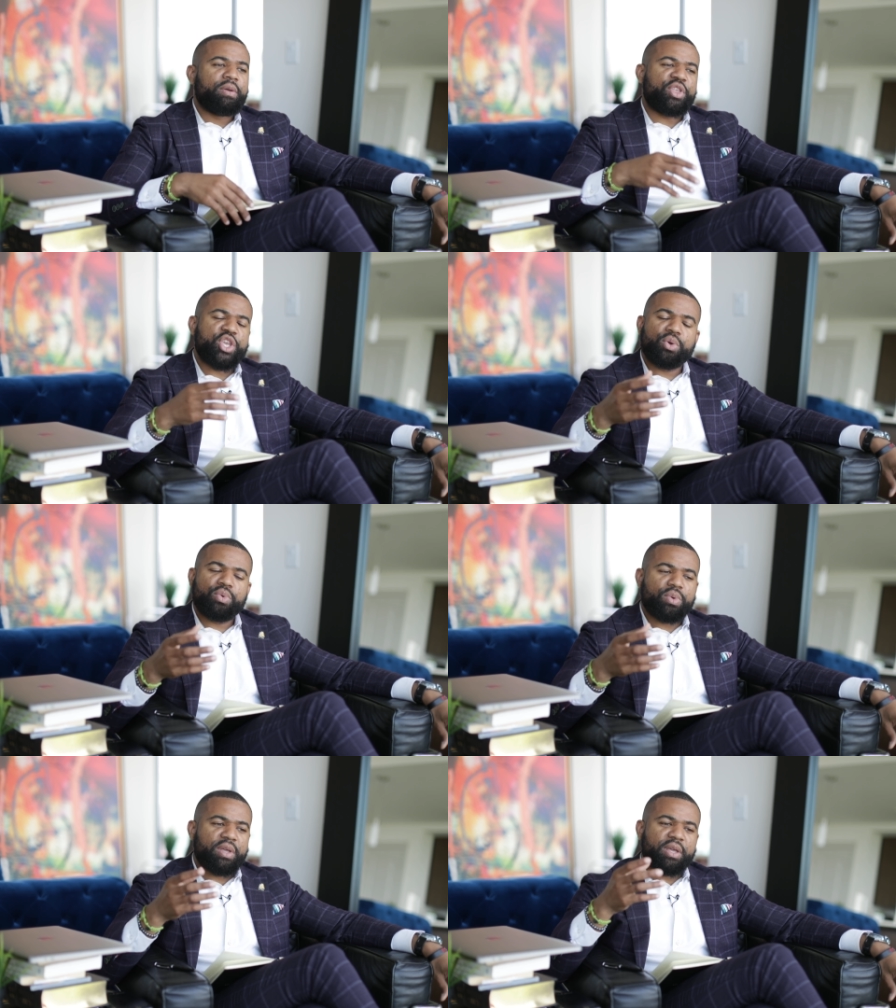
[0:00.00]

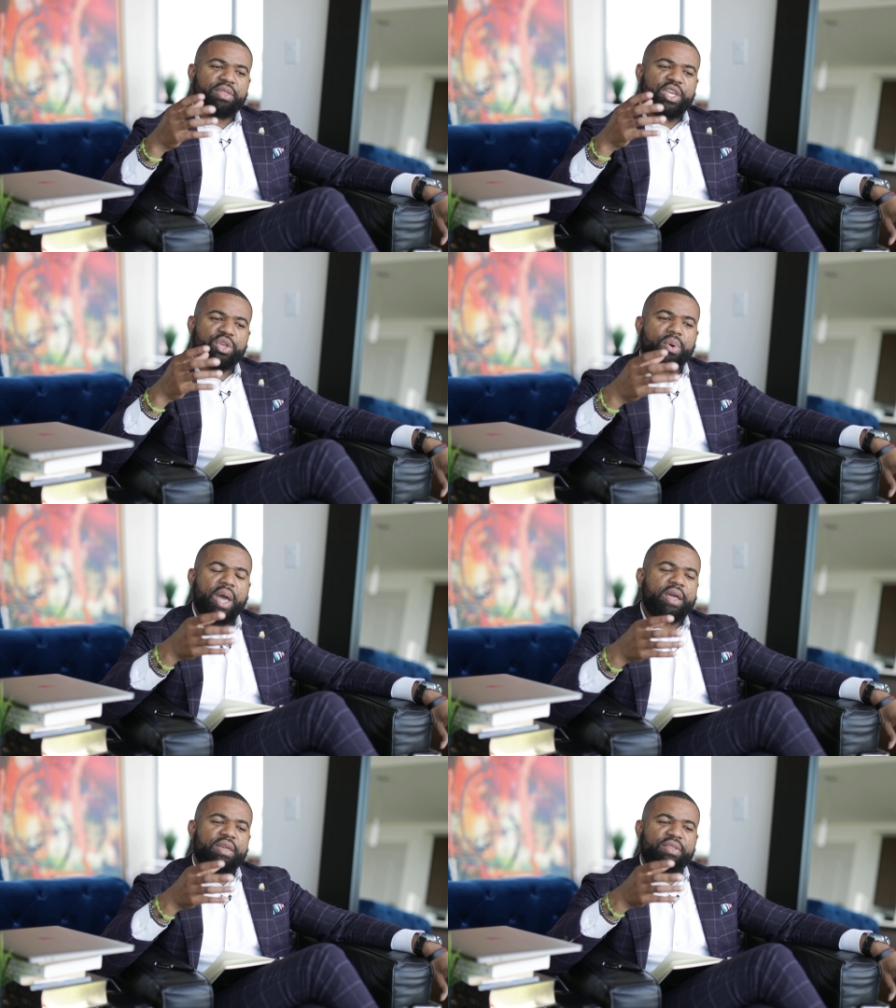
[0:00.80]

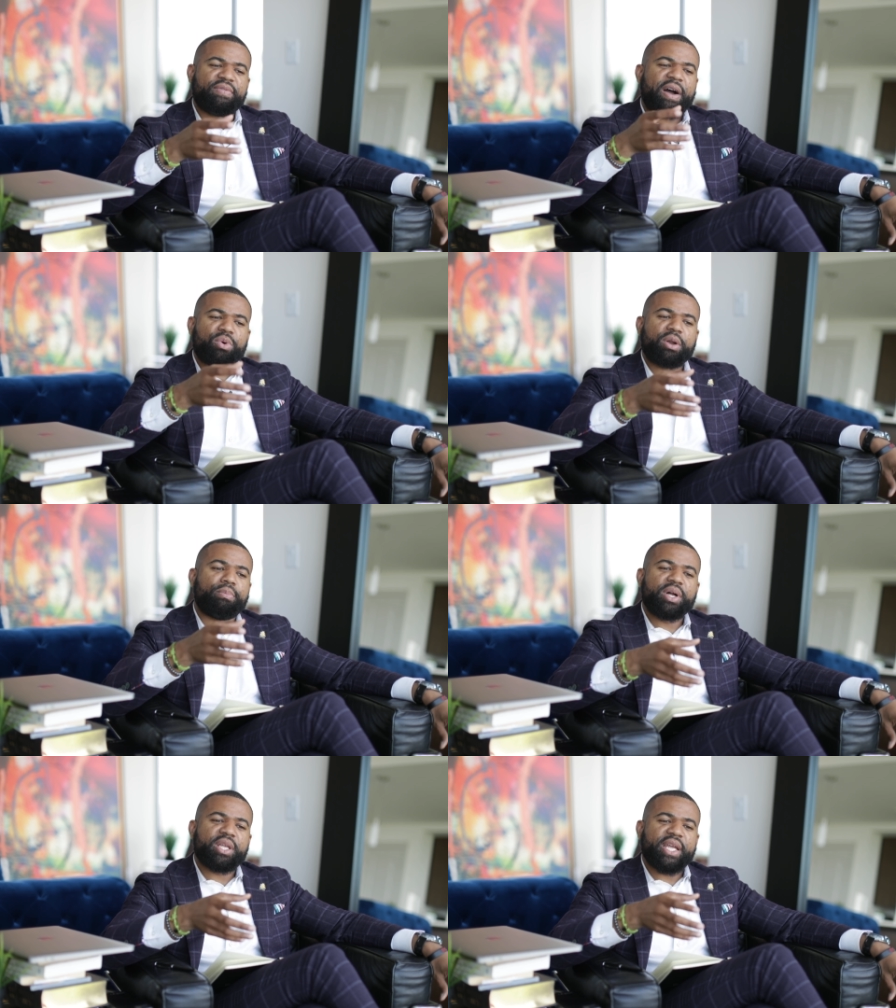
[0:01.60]
If I were to
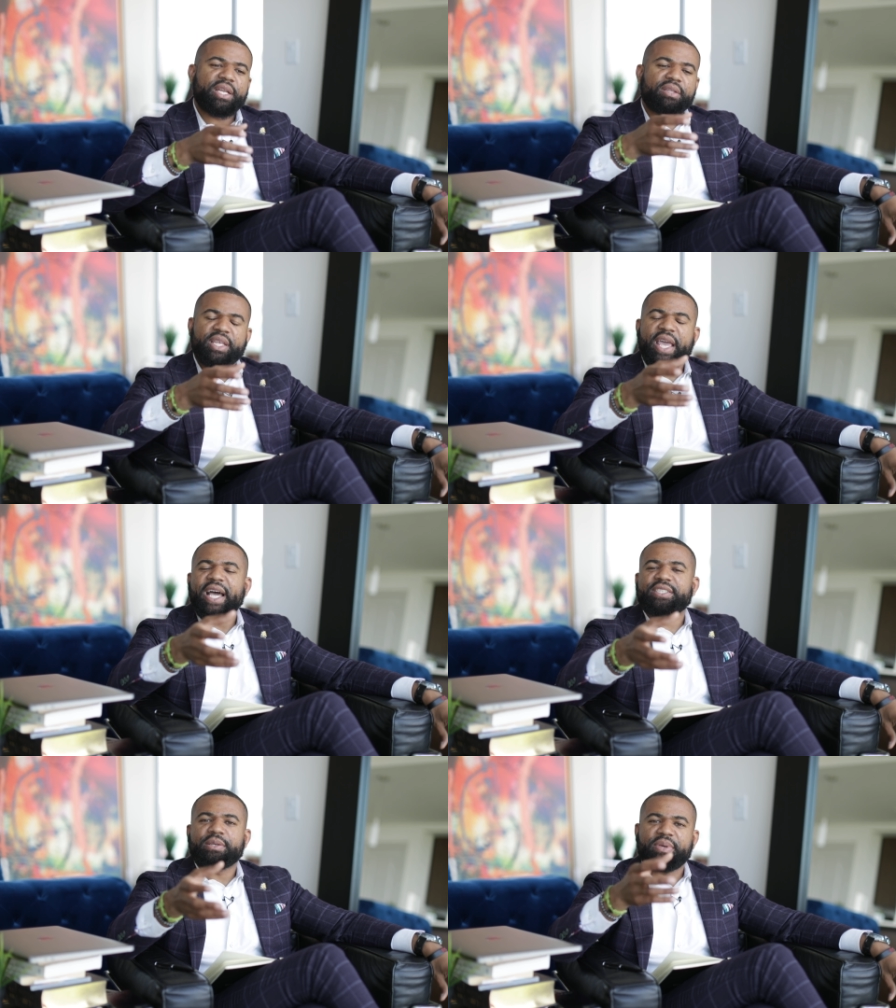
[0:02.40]
put it in the
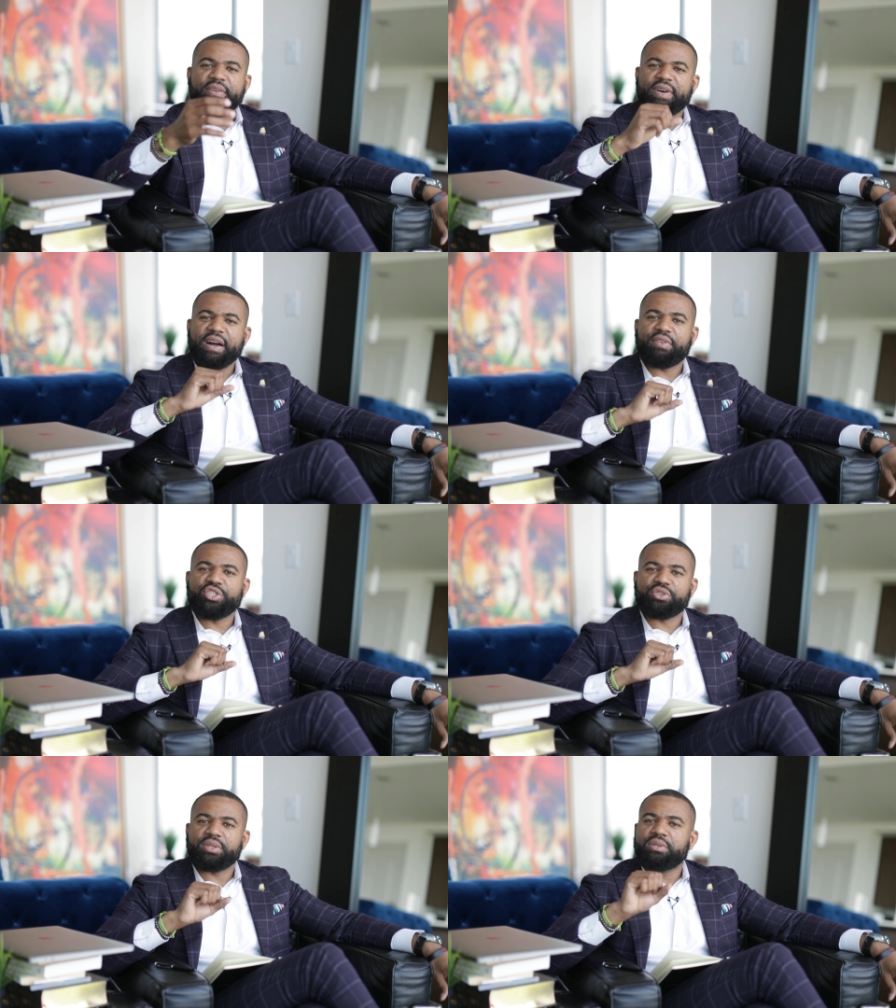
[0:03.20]
S&P
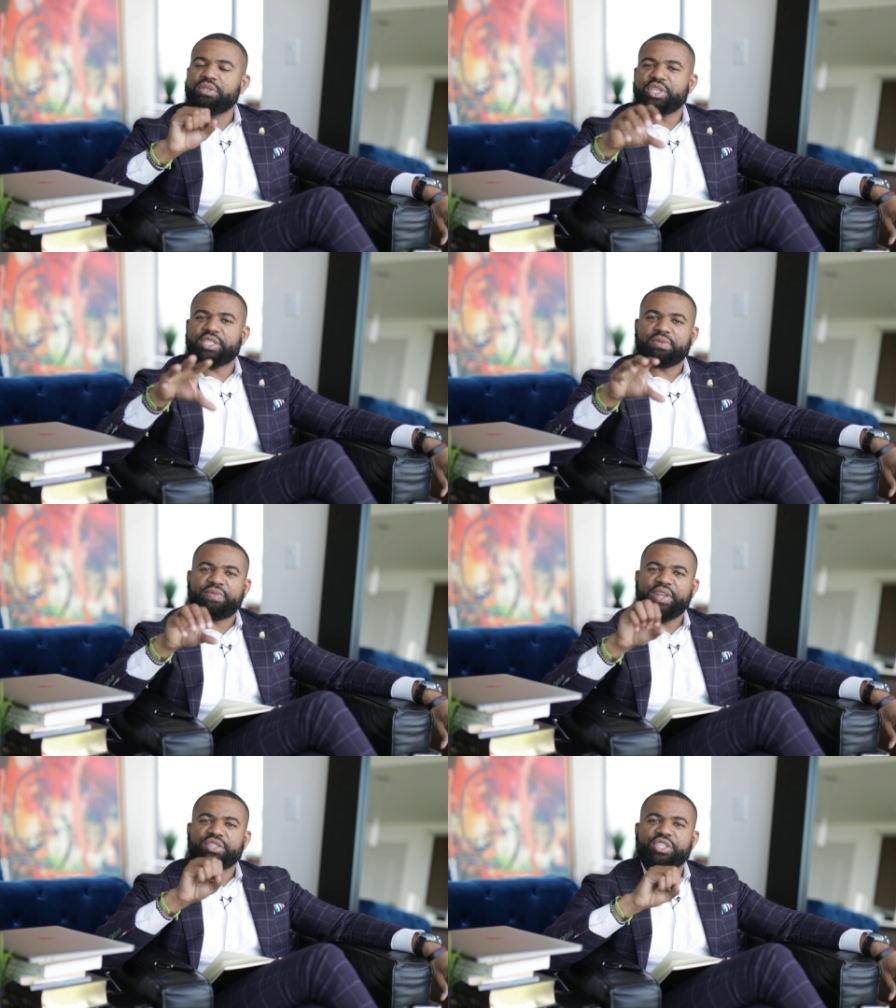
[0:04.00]
500, just to
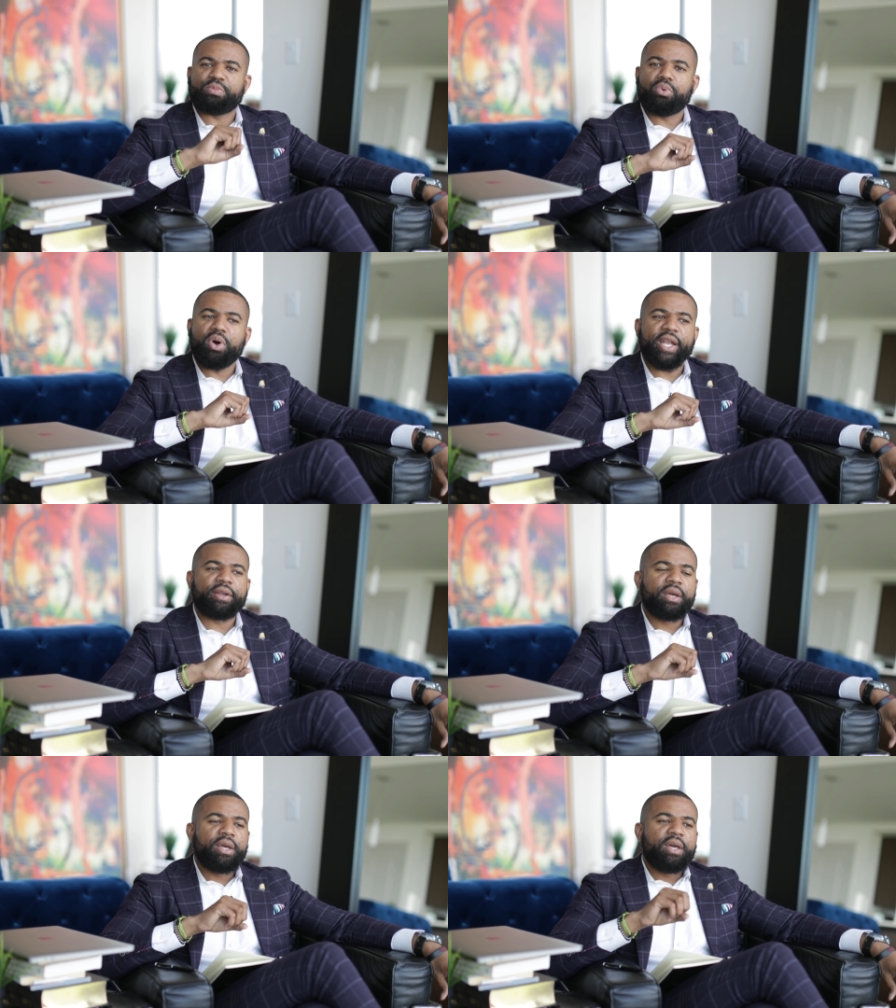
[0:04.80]
finish this point,
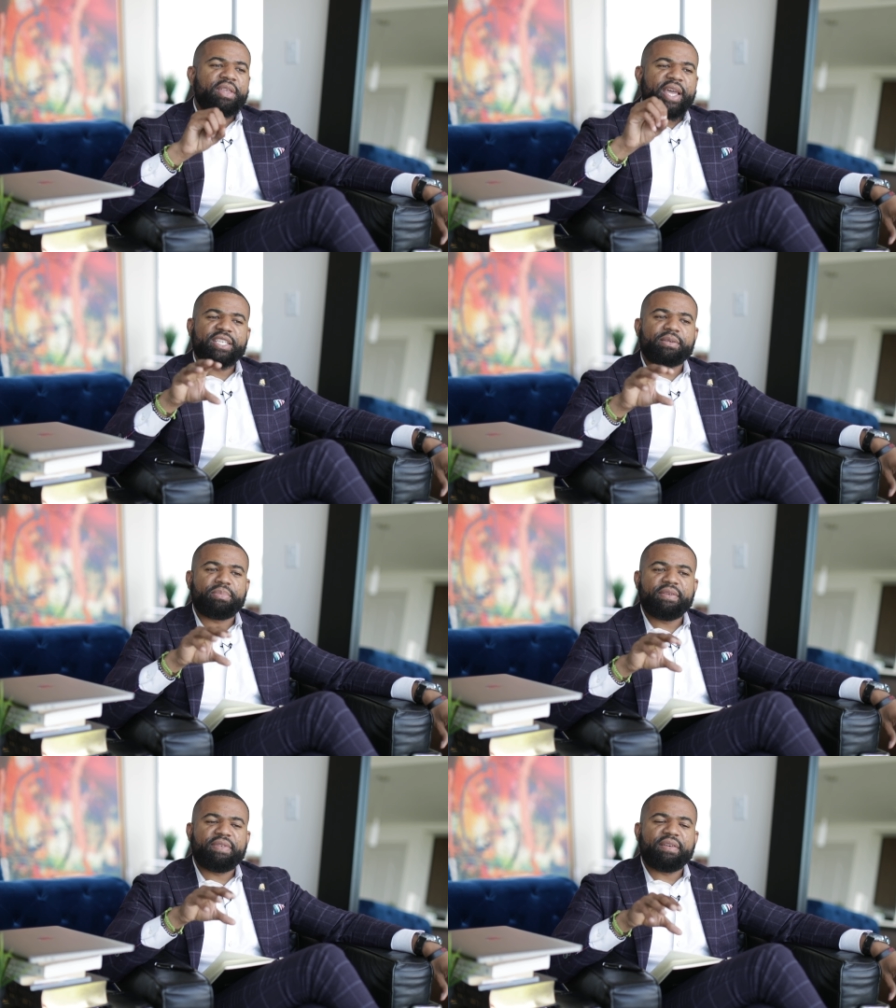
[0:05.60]
the
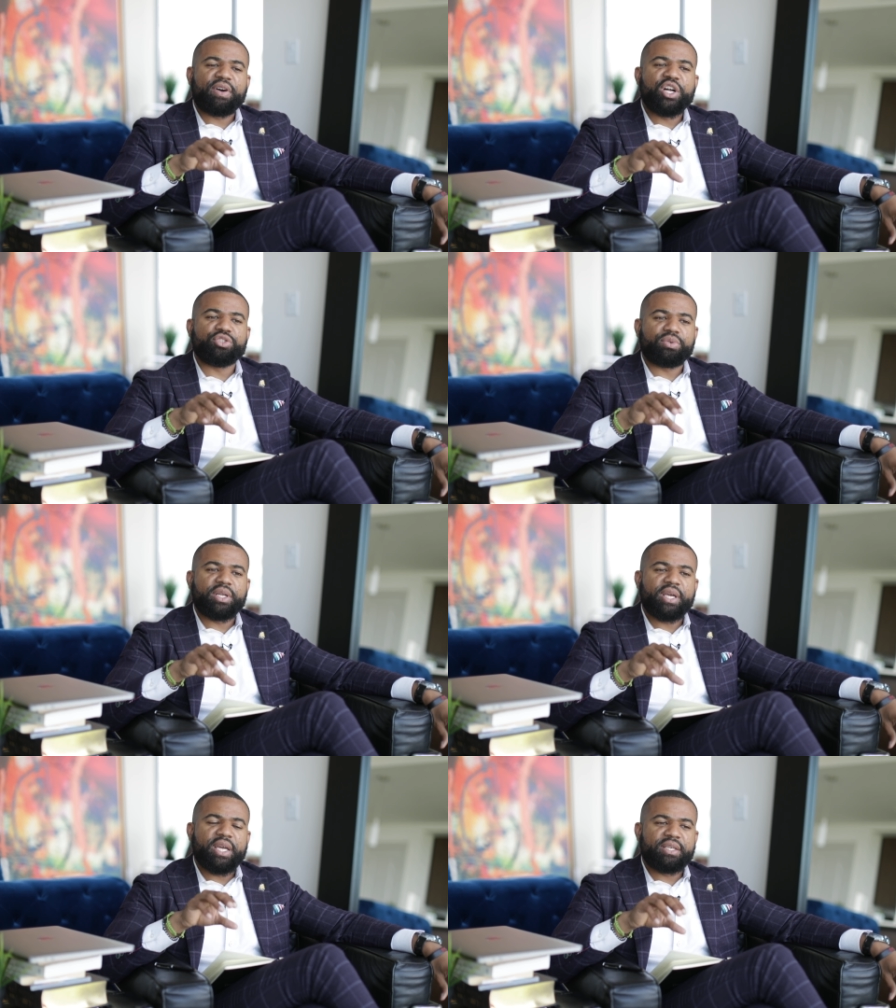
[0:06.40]
S&P
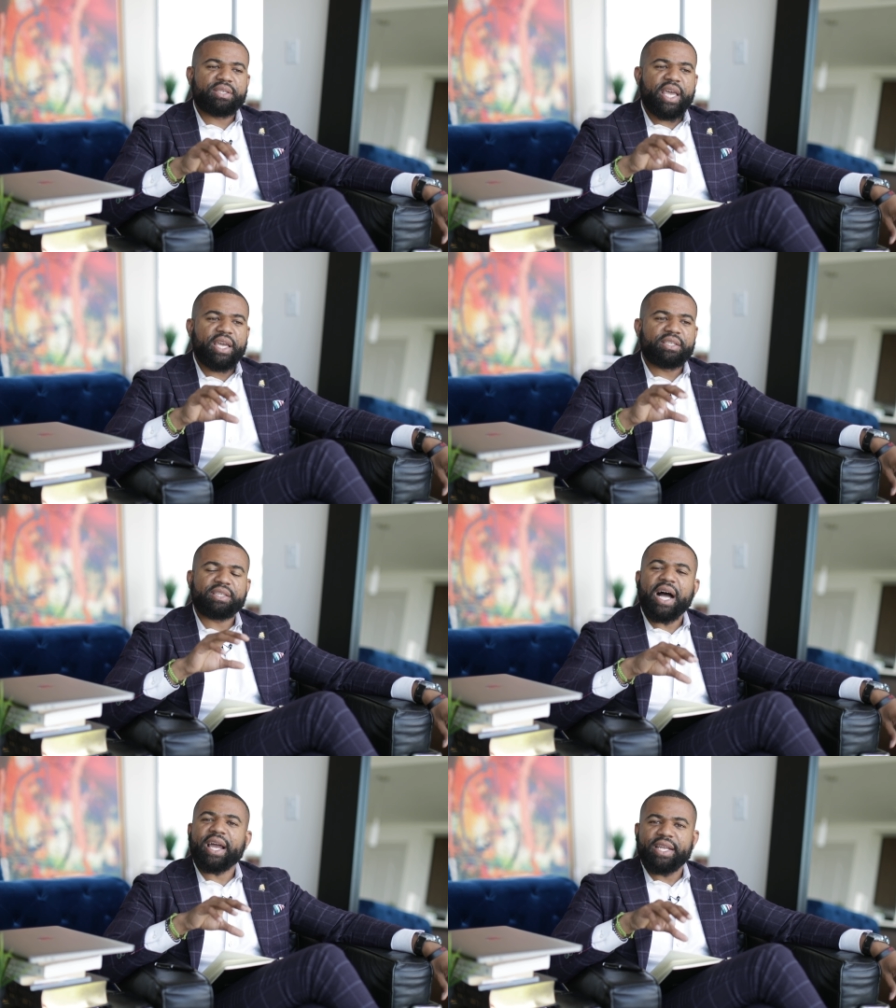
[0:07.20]
500 is a
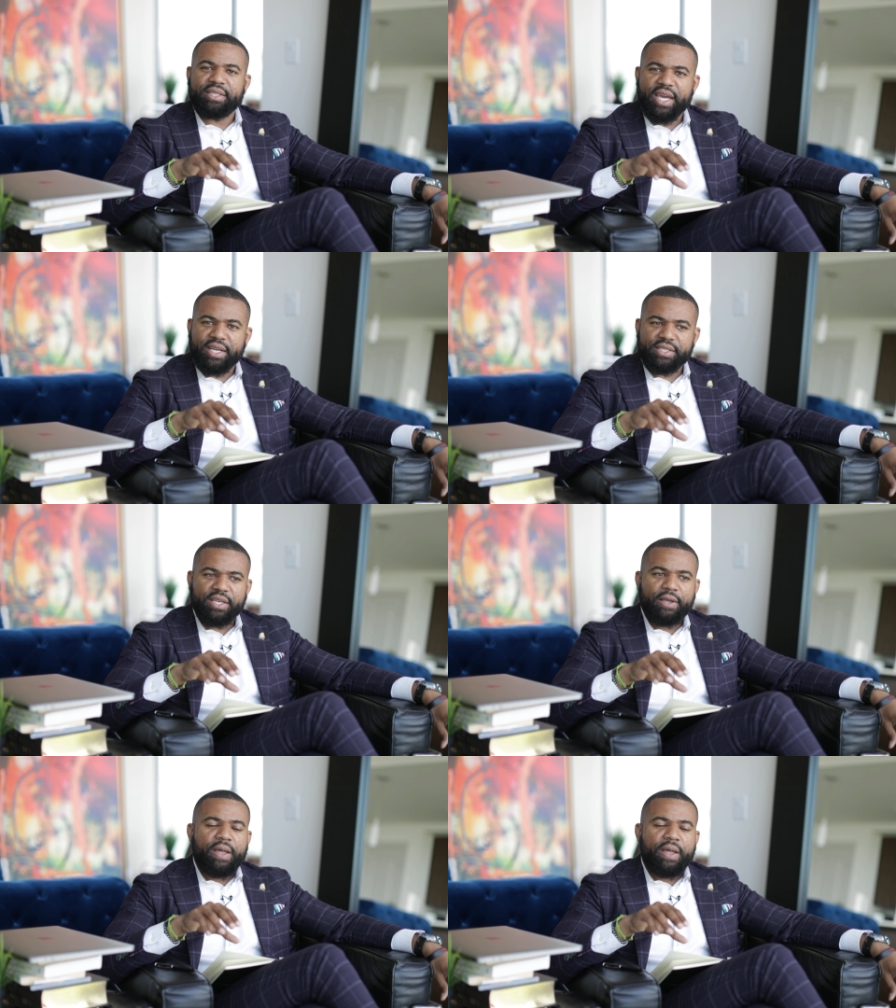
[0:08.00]
stock index.